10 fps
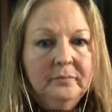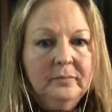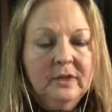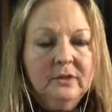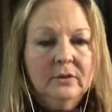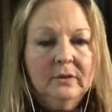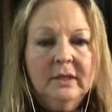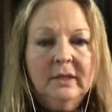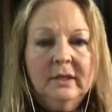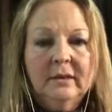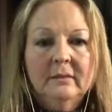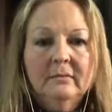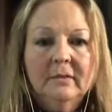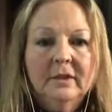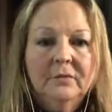So again,
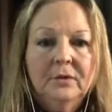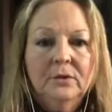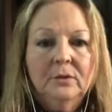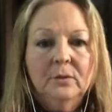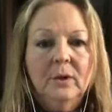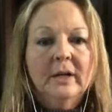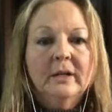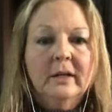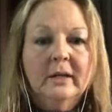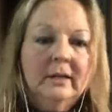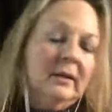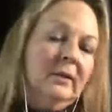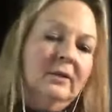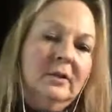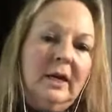if you walk in and they're
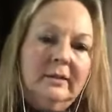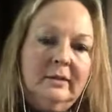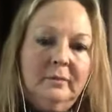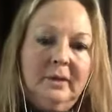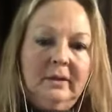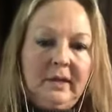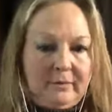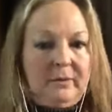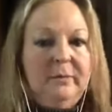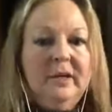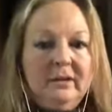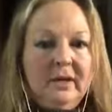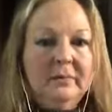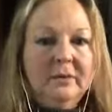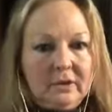gossiping, that would be a time
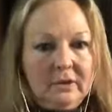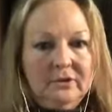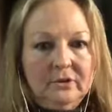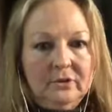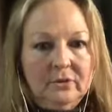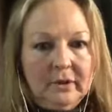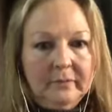to close your door.